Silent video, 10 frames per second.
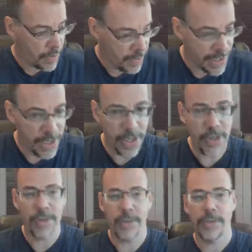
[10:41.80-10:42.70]

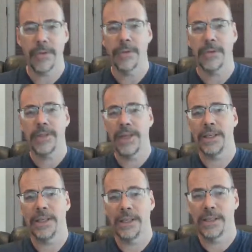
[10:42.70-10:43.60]
10-year
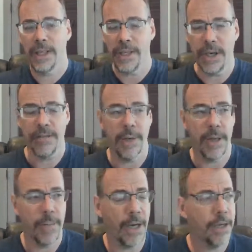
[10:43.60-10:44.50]
slicing the skin off my
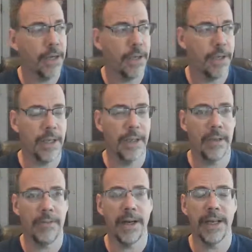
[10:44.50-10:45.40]
body
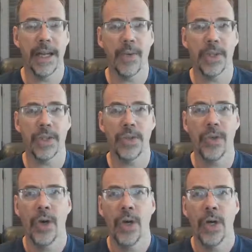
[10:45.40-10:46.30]
and finding out what's
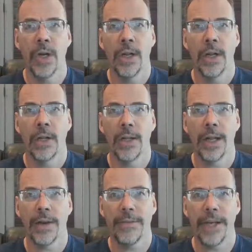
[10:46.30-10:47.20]
true,
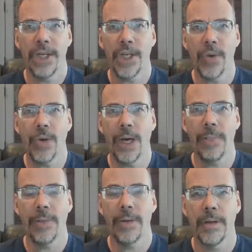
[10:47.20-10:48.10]
like, if I showed
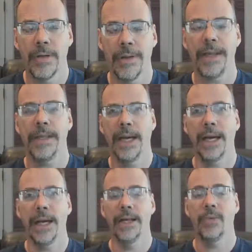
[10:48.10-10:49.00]
up, if I
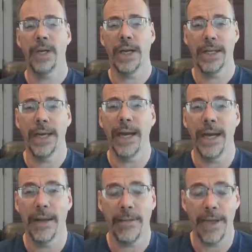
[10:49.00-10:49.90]
die, when I die,
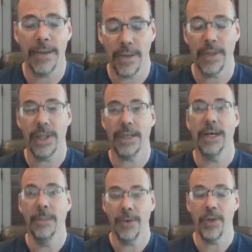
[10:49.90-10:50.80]
if I like
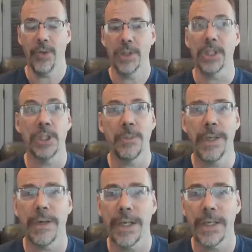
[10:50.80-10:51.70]
come to as a
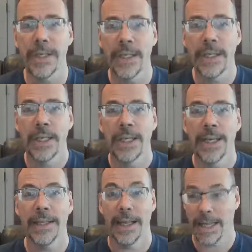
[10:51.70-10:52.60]
spirit
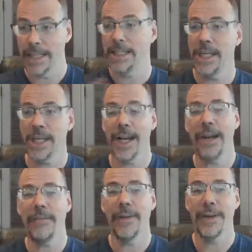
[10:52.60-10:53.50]
and like I see a
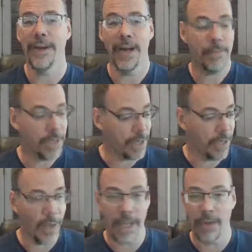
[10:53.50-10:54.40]
God figure, I'm going to
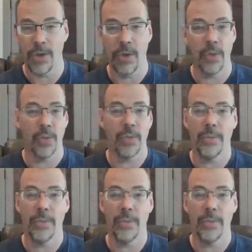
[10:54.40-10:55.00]
go like, dude,